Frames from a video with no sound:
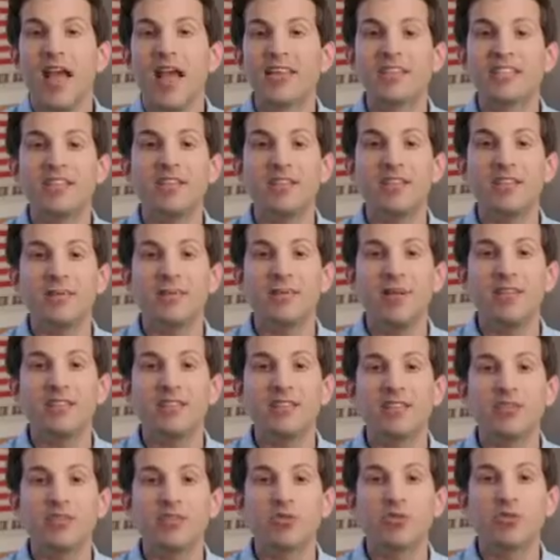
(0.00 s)

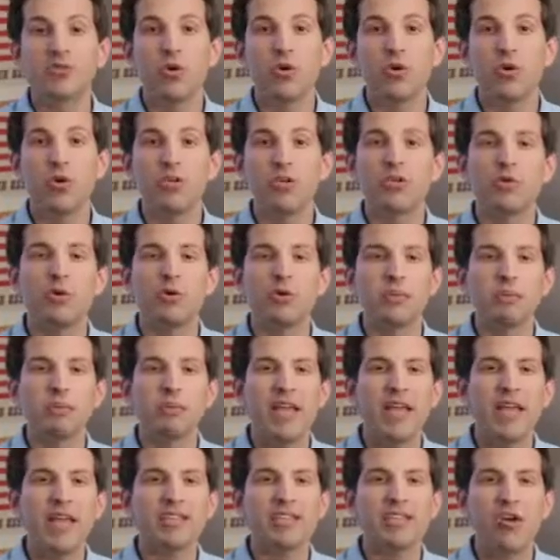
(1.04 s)
Activity-based control is what
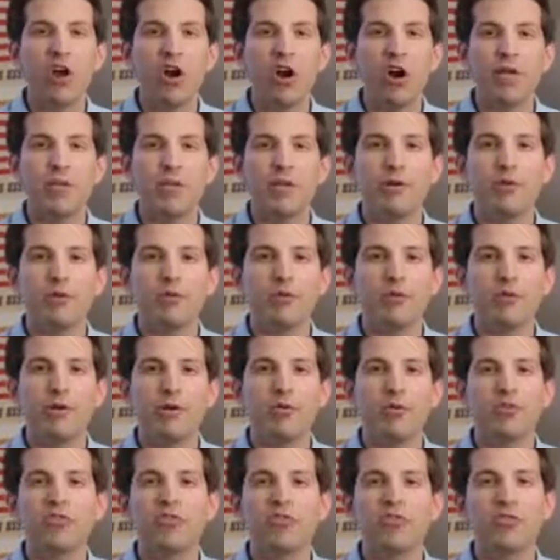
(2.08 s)
makes a Harmony
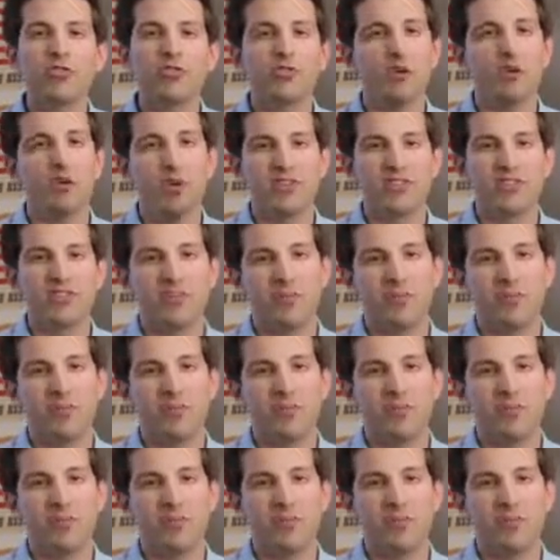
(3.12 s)
remote so much